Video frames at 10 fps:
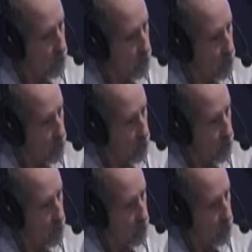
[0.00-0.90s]

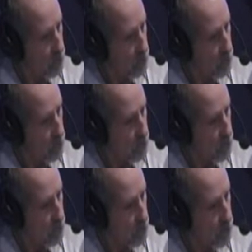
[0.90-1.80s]

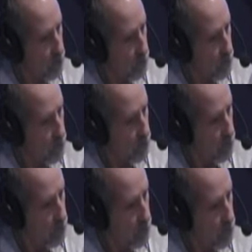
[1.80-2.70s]

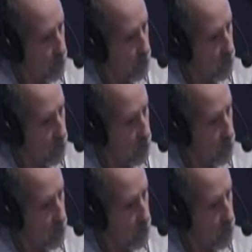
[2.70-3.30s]
(not speaking)